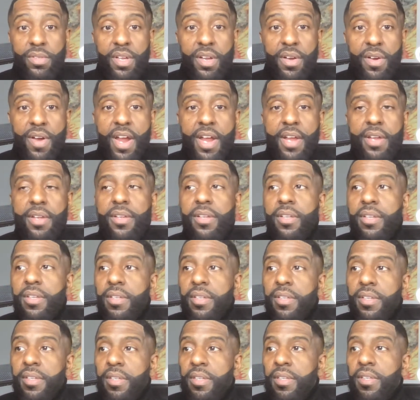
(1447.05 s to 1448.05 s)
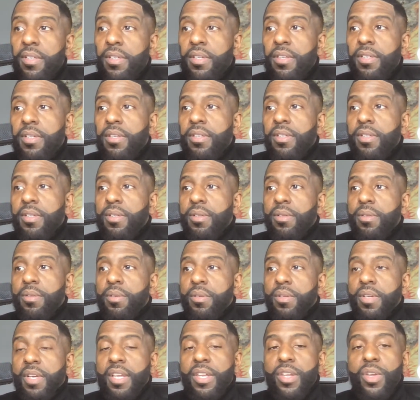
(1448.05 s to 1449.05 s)
All right?
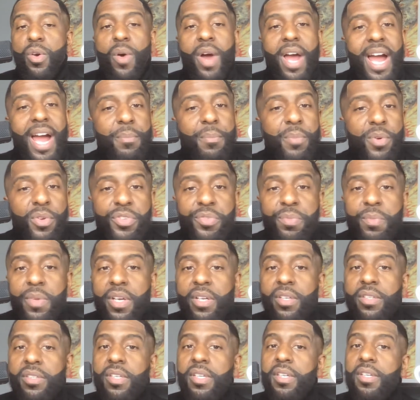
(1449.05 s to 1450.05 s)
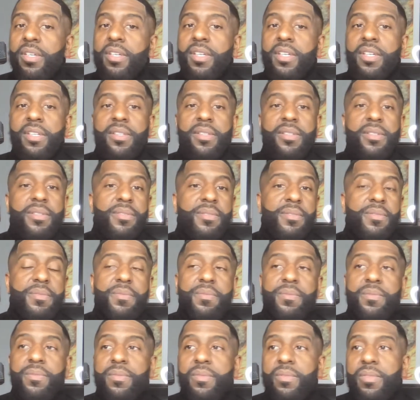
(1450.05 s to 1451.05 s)
I know apple smells good.
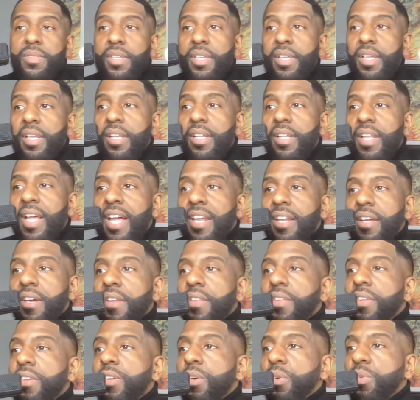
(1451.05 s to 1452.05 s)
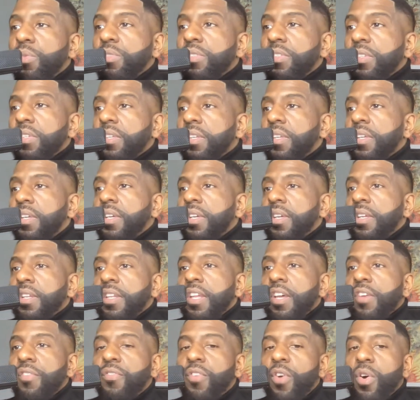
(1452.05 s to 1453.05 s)
And a lot of other notes
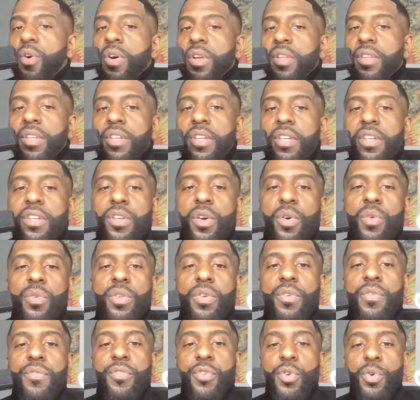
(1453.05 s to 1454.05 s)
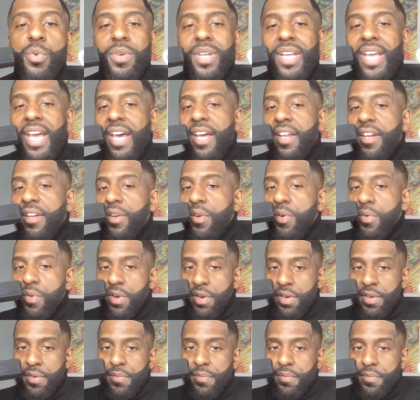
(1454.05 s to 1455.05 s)
that fall under the fruit
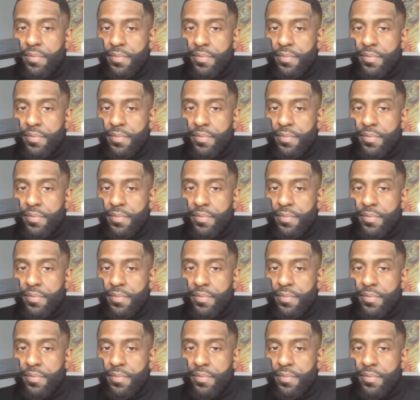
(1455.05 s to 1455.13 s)
category.